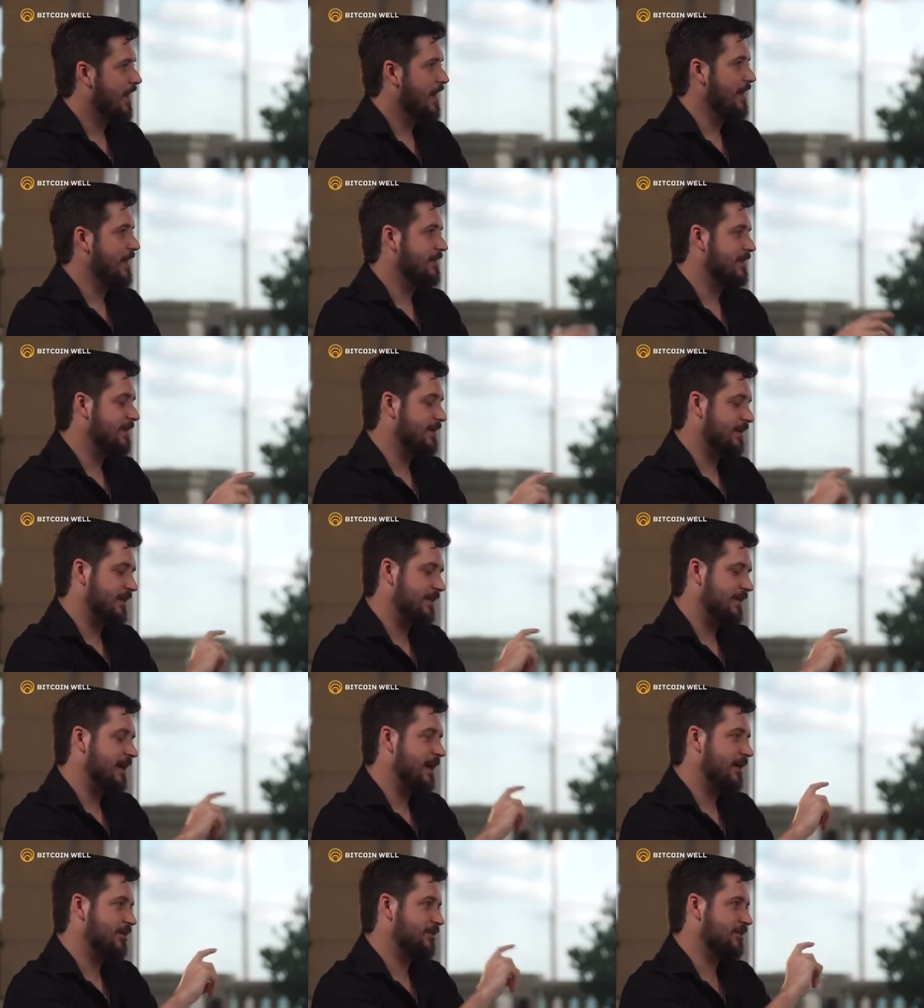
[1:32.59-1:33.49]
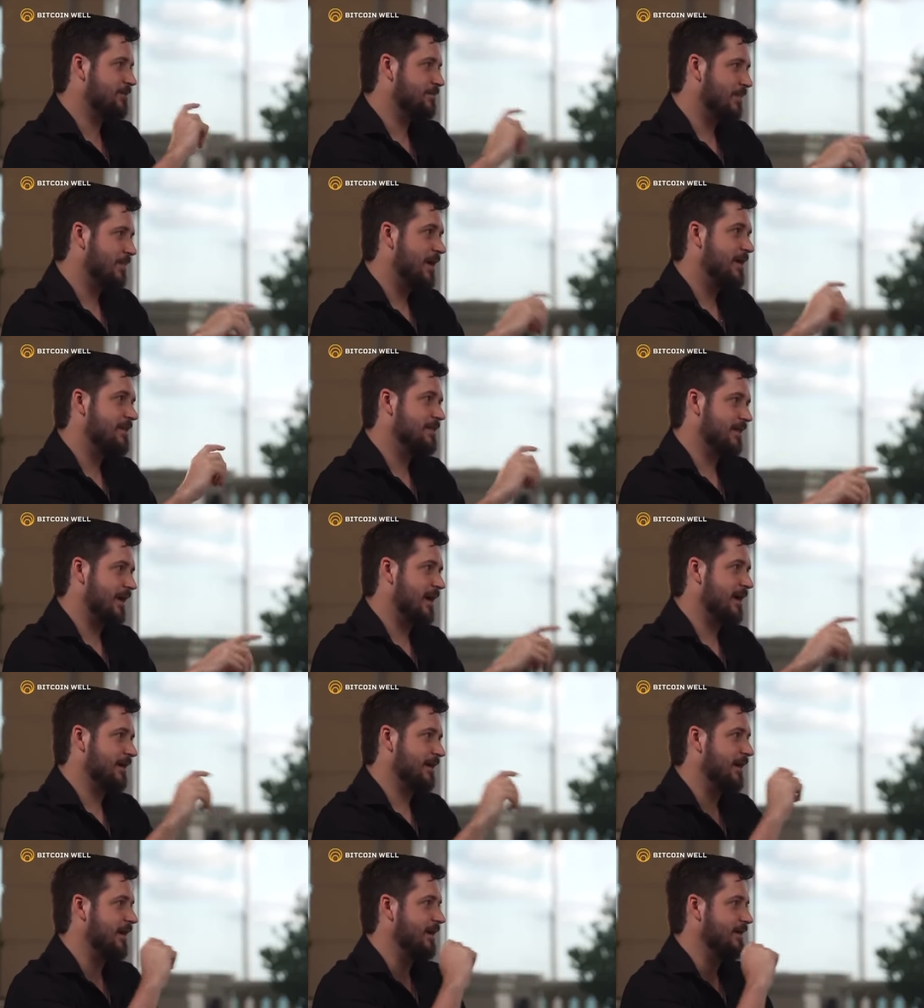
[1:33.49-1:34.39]
And I think he actually made
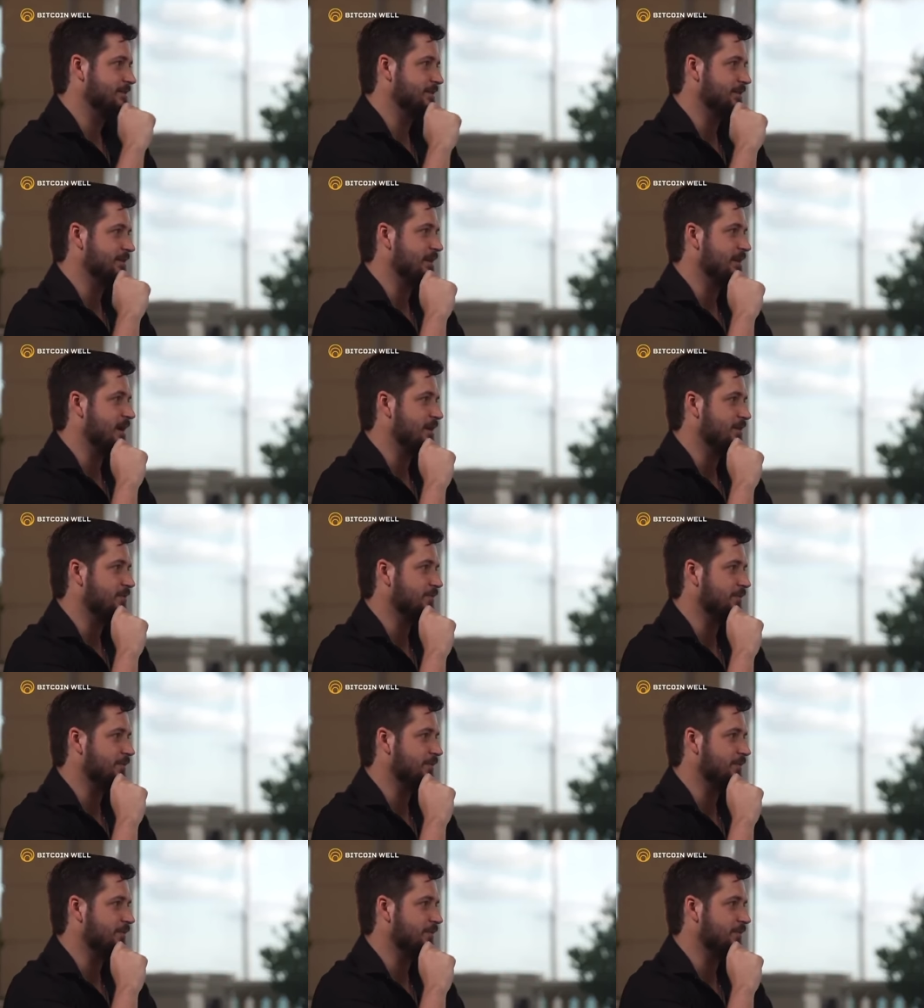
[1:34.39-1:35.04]
that case in